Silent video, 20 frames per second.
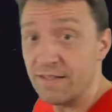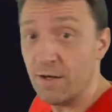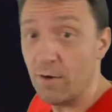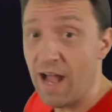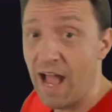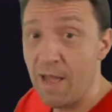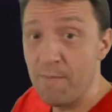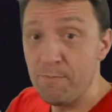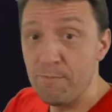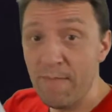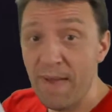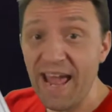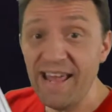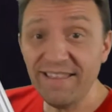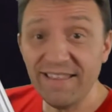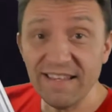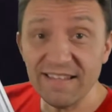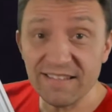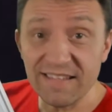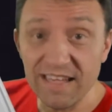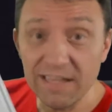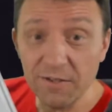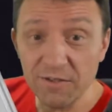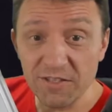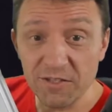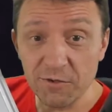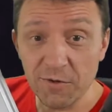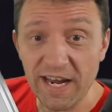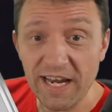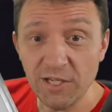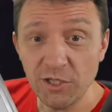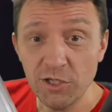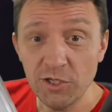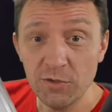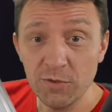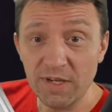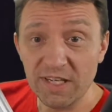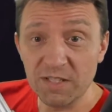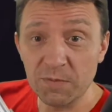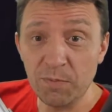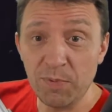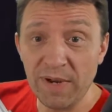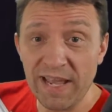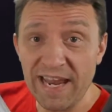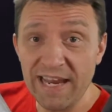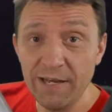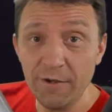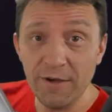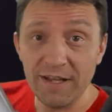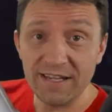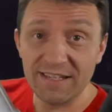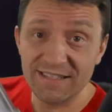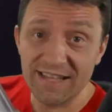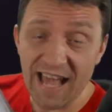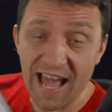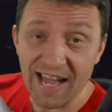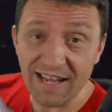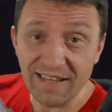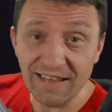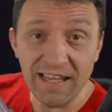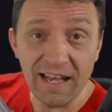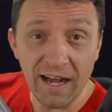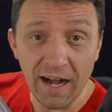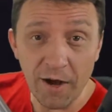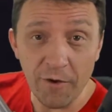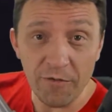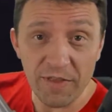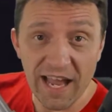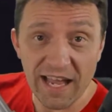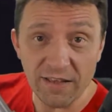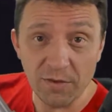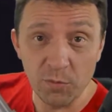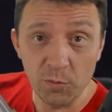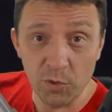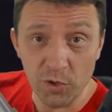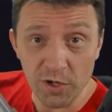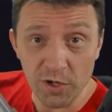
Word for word: So I made this illustration to explain you exactly how that